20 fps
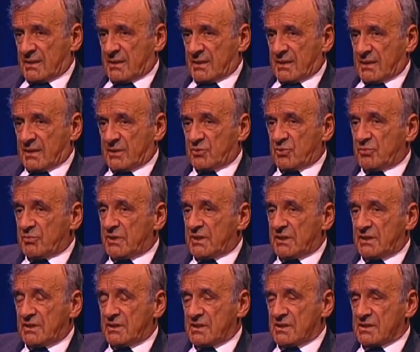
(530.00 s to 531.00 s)
And to me,
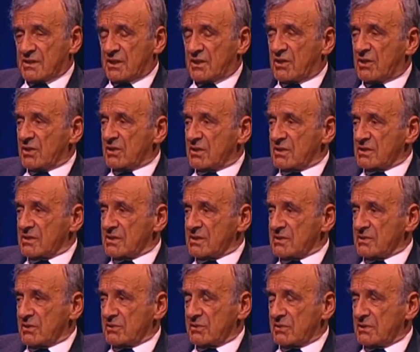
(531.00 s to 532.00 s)
this is a curse. It's
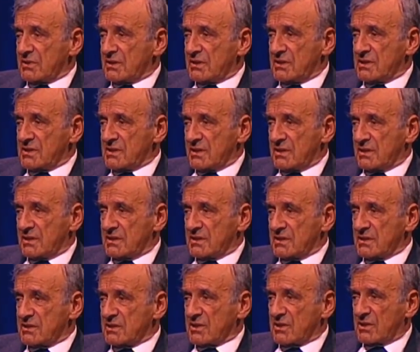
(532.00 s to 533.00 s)
not only a disease,
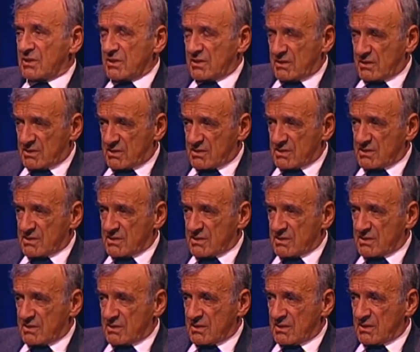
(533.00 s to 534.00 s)
it's a
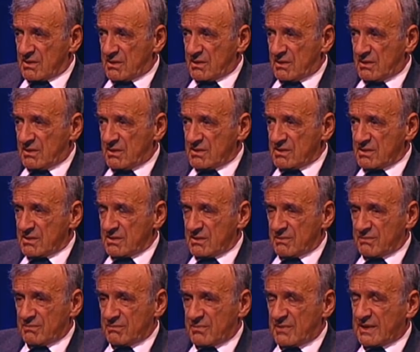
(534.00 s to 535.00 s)
curse. It is
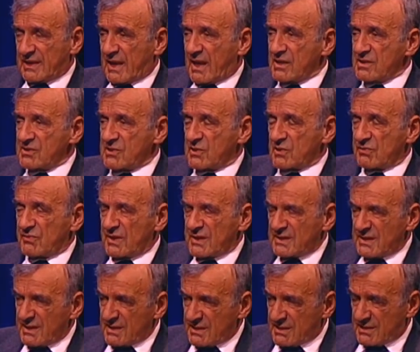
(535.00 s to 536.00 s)
the cancer of
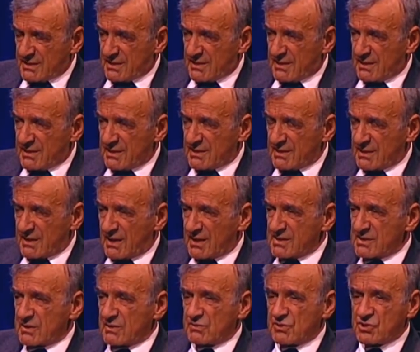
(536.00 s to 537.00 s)
identity, mm. the
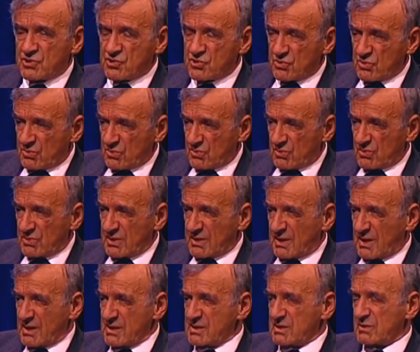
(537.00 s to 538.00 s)
cancer of the soul, the
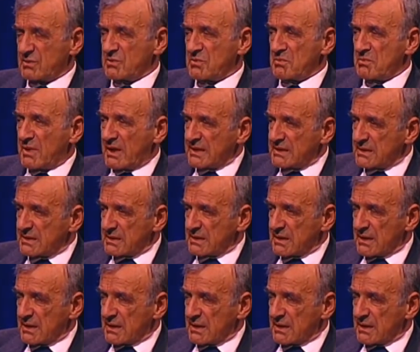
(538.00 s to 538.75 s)
cancer of the mind.